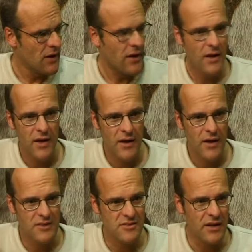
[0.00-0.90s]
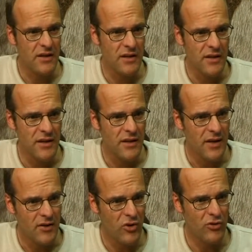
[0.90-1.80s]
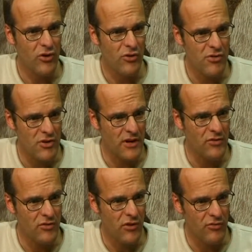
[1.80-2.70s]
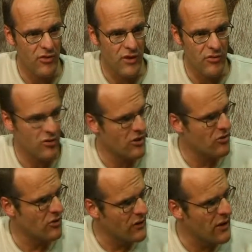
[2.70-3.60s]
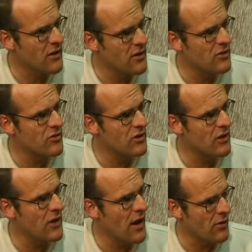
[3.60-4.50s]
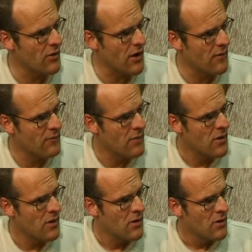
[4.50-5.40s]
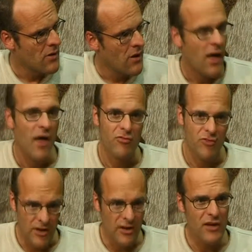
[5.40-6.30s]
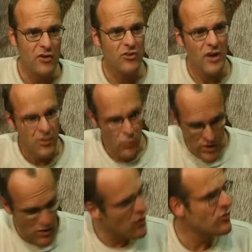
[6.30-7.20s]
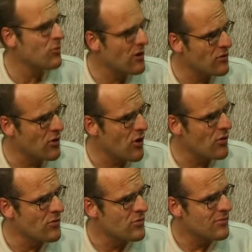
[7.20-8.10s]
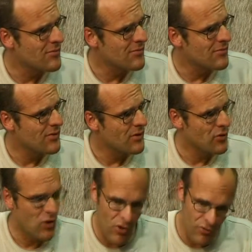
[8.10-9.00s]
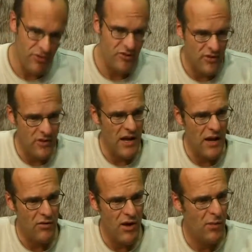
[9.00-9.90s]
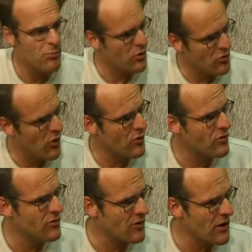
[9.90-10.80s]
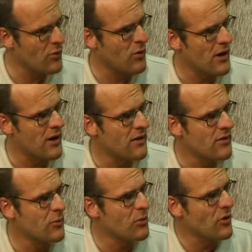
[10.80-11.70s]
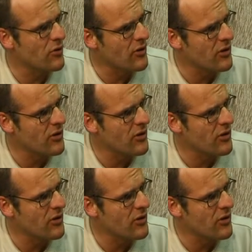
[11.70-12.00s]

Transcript: Uh, and secondly, it's also a threat of the traditional Indians in the area. Correct. And secondly, you say when you go to Mexico, go visit the area, but don't take away the peyote.